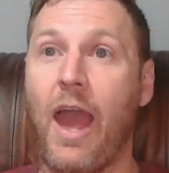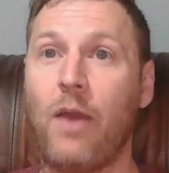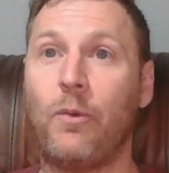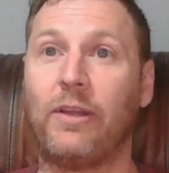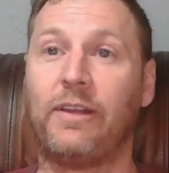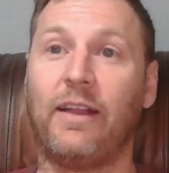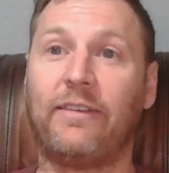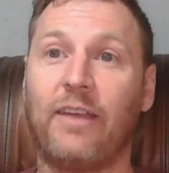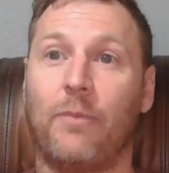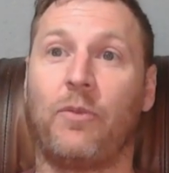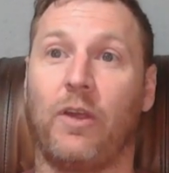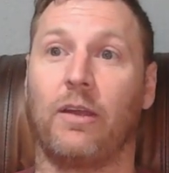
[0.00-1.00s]
we did
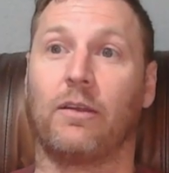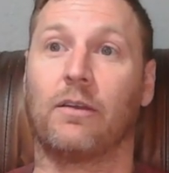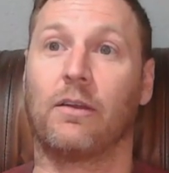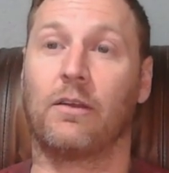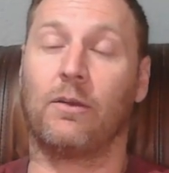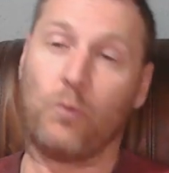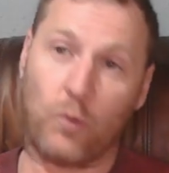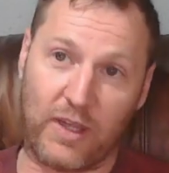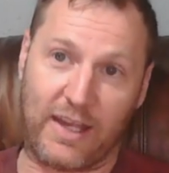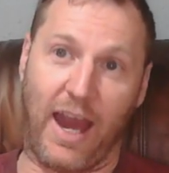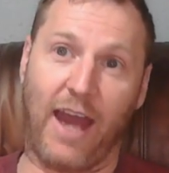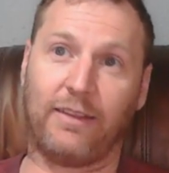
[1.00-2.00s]
something. We
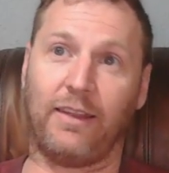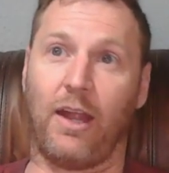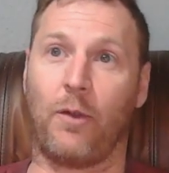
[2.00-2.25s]
got there.